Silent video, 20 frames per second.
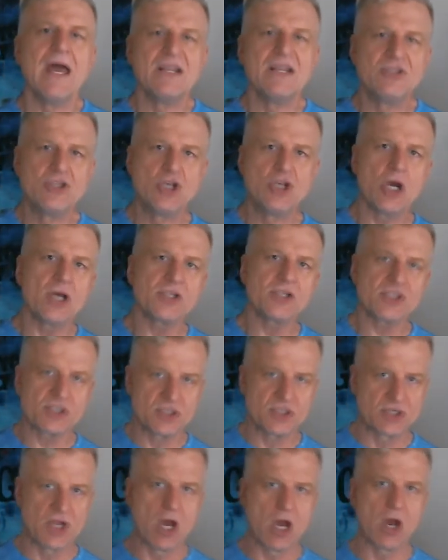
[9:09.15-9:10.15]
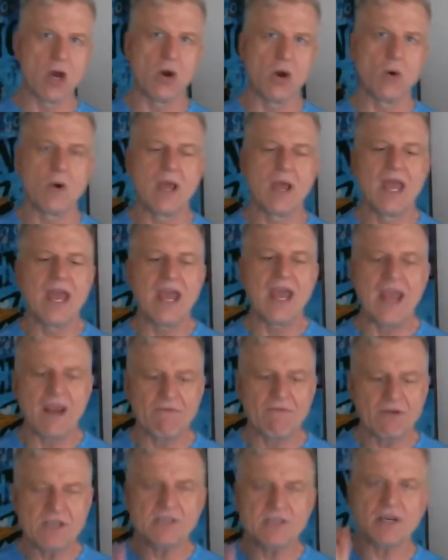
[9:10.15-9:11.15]
Just know,
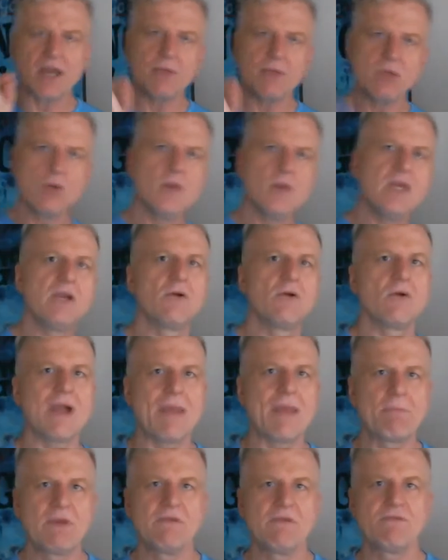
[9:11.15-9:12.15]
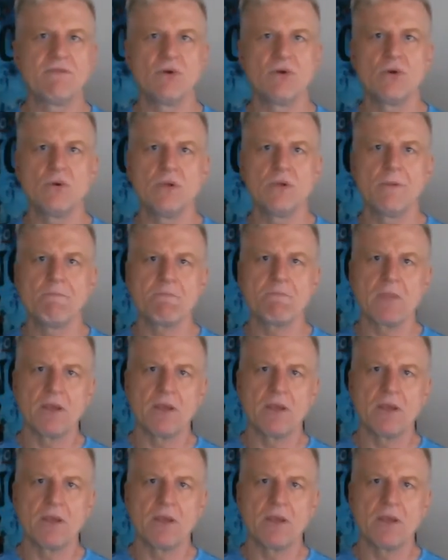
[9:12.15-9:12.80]
every time you eat crappy food,